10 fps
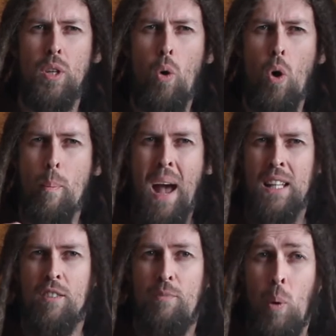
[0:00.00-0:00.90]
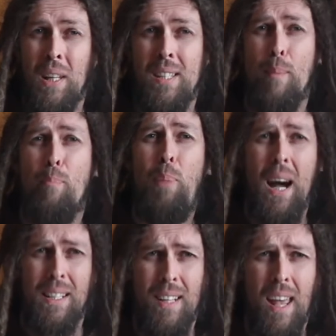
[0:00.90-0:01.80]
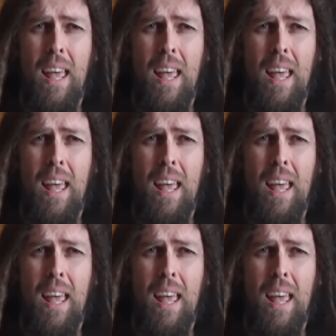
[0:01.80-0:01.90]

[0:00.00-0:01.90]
score massive points, but